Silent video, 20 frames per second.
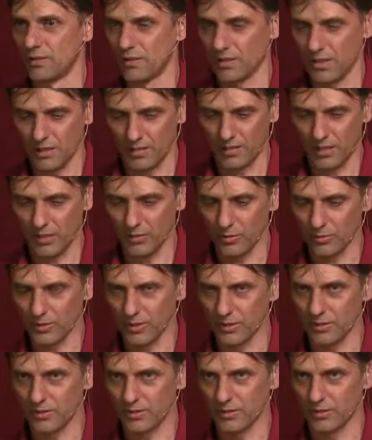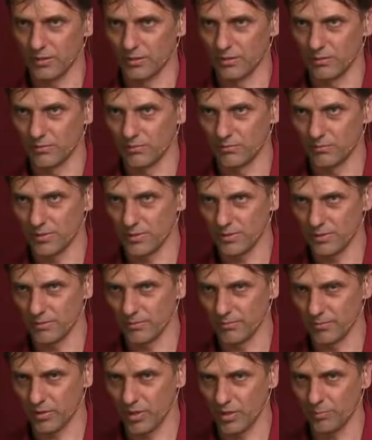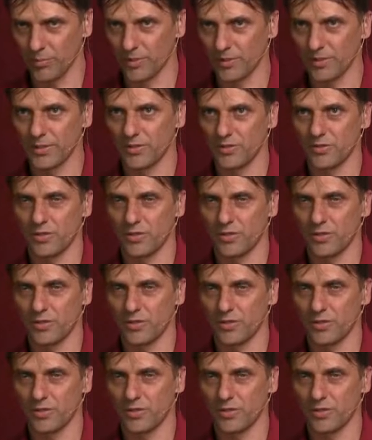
I, I, know that uh, um, copper is